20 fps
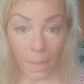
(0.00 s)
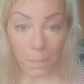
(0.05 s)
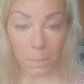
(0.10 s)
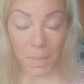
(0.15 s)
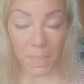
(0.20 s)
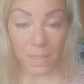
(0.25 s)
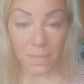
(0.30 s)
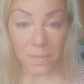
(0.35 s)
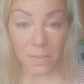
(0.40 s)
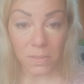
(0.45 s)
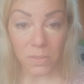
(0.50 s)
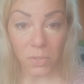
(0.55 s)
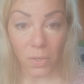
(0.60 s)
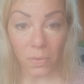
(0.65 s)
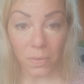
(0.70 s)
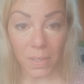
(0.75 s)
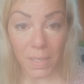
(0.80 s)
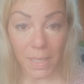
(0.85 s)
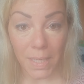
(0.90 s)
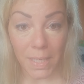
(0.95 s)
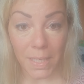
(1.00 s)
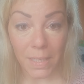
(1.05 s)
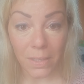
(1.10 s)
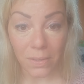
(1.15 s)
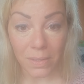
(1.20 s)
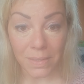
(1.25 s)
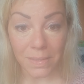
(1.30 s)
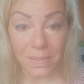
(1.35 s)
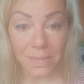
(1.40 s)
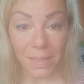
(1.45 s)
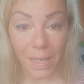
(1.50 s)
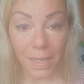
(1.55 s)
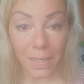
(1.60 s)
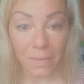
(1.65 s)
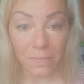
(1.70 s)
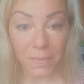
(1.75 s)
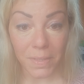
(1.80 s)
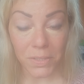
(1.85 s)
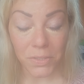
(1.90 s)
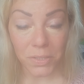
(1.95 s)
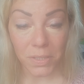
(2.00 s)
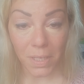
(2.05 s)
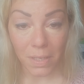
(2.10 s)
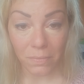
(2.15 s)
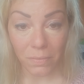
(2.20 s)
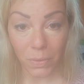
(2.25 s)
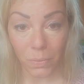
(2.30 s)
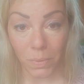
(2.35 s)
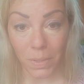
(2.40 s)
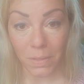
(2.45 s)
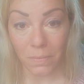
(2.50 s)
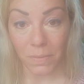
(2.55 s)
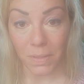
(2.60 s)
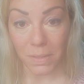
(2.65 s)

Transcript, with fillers: Because it's already here inside of each and every one of